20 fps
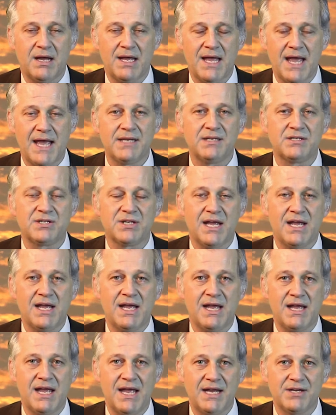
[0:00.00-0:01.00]

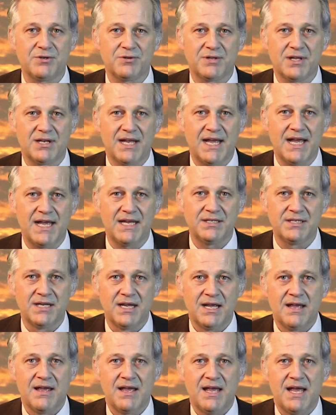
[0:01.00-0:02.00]
enter the land
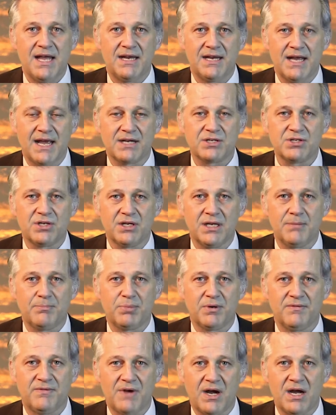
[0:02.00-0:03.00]
and actually
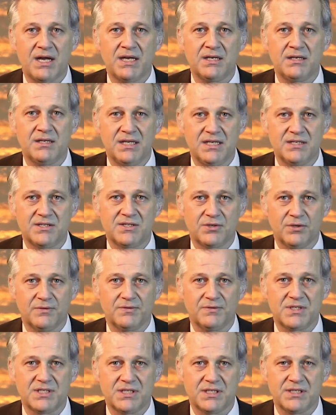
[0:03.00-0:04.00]
provide these
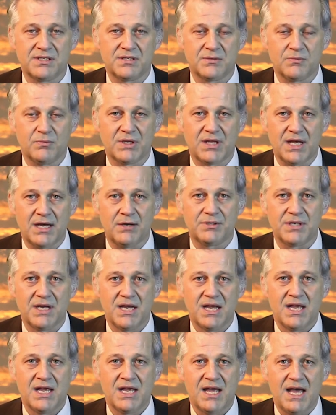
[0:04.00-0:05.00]
services without
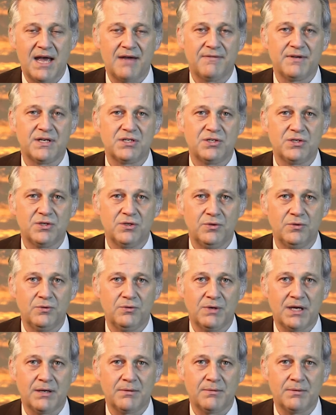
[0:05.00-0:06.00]
having
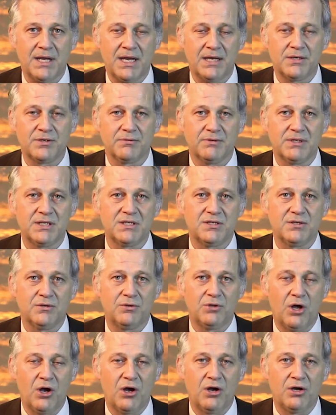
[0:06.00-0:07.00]
to enter into
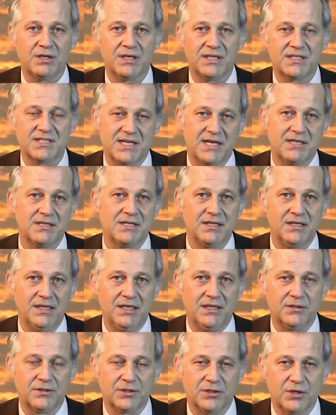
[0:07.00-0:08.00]
long, extended
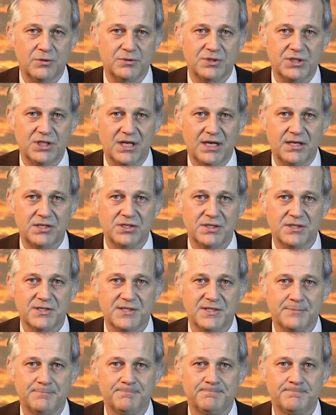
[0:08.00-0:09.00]
legal negotiations.